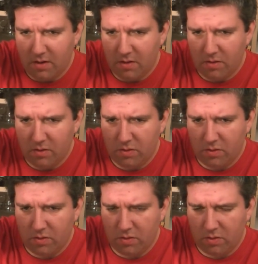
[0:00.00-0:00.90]

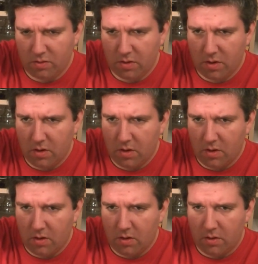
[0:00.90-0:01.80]

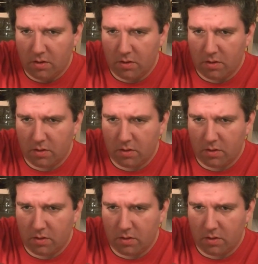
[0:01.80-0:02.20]
(no one is talking)